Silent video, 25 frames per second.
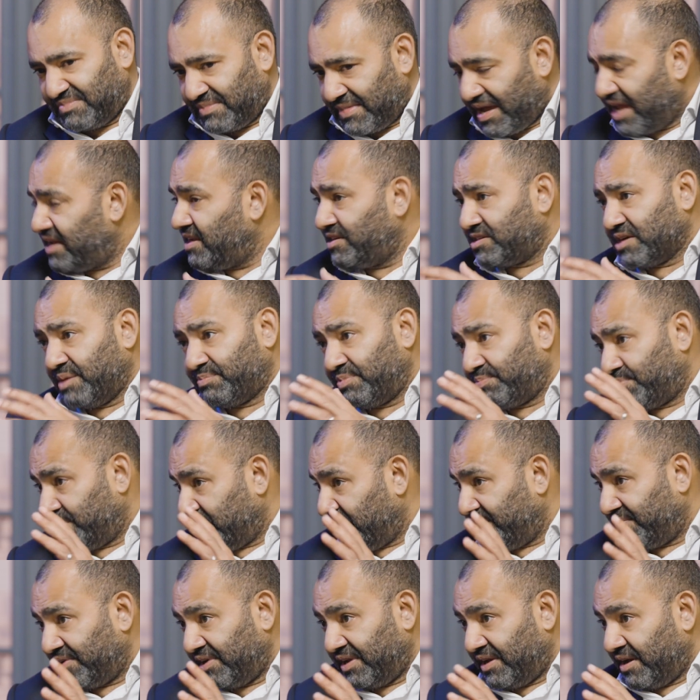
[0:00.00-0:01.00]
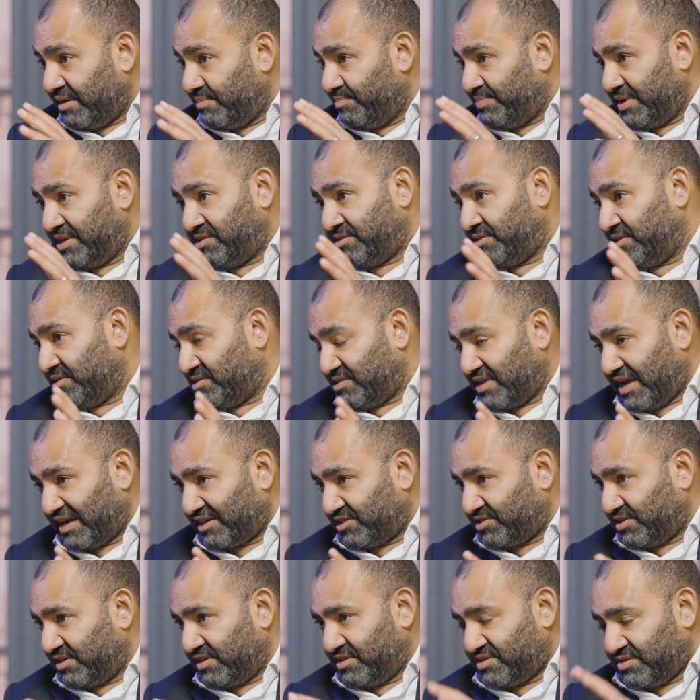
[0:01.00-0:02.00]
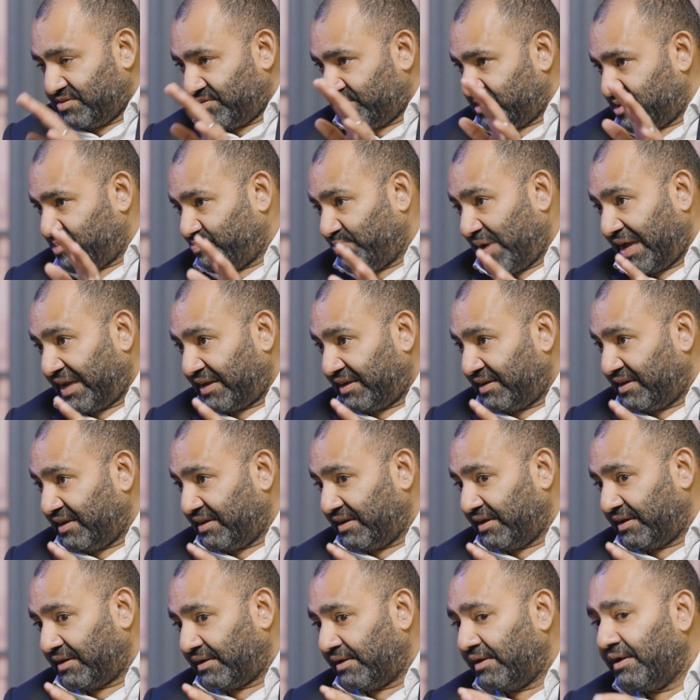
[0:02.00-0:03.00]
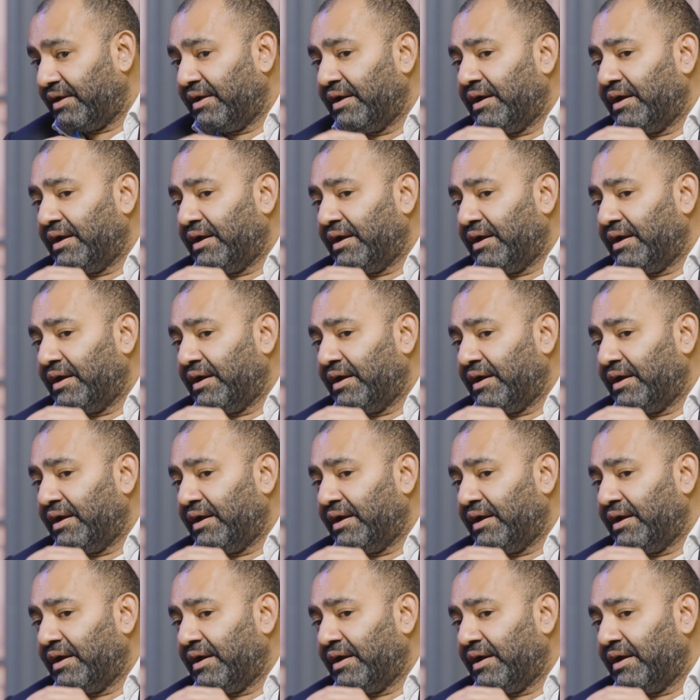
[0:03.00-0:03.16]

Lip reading: any type of privately owned business, actually. It's not just banking.